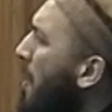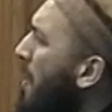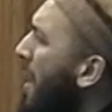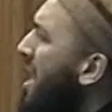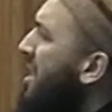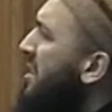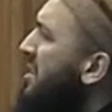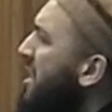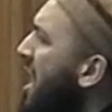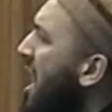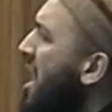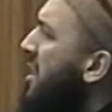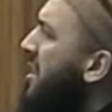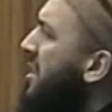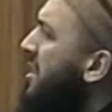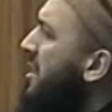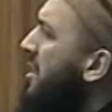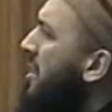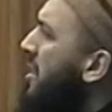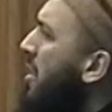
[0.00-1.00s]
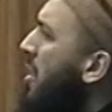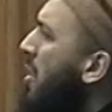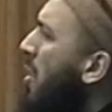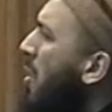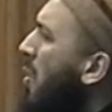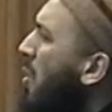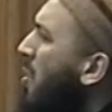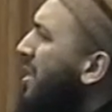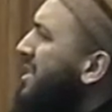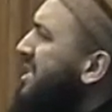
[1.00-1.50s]
bardan
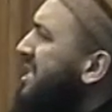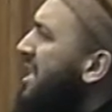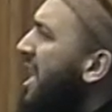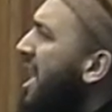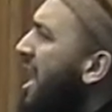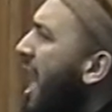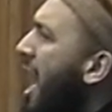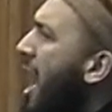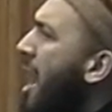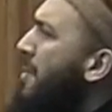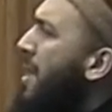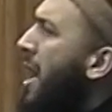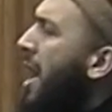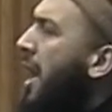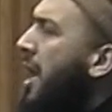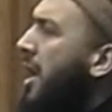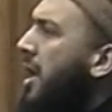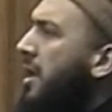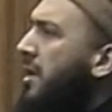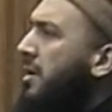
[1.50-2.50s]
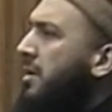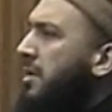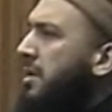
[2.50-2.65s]
was salama